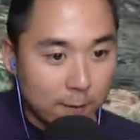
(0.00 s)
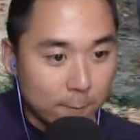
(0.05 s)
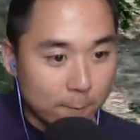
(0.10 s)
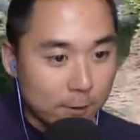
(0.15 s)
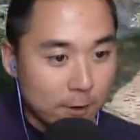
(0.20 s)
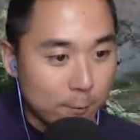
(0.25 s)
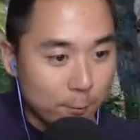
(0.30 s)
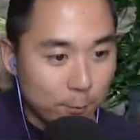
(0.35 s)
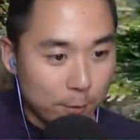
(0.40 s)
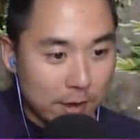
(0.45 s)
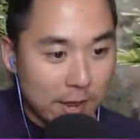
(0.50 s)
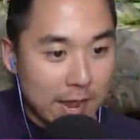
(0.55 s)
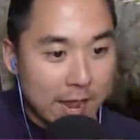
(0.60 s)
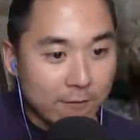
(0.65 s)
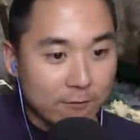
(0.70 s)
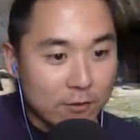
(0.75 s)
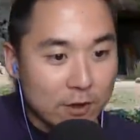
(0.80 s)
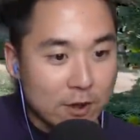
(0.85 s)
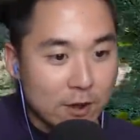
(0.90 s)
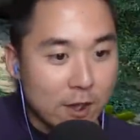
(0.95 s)
All right, we
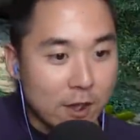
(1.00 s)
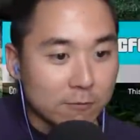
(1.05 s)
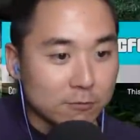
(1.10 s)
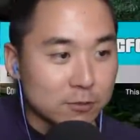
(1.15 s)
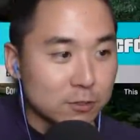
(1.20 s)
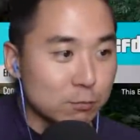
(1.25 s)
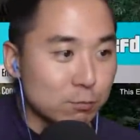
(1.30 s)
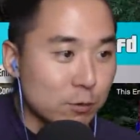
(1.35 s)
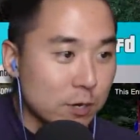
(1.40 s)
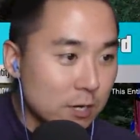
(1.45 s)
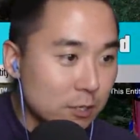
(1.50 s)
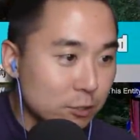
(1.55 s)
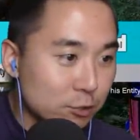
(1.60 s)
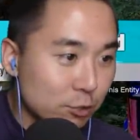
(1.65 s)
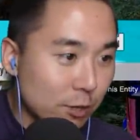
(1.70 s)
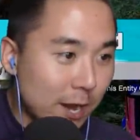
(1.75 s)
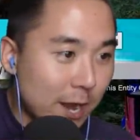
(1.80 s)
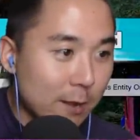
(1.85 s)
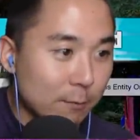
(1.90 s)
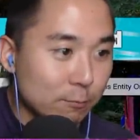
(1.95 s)
have enough
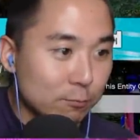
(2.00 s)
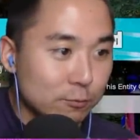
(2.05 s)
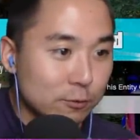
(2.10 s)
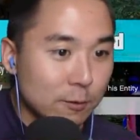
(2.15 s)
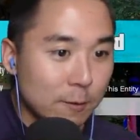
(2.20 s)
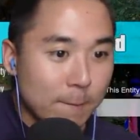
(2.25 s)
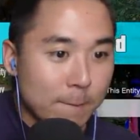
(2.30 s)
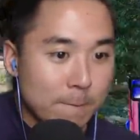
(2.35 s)
Springtraps.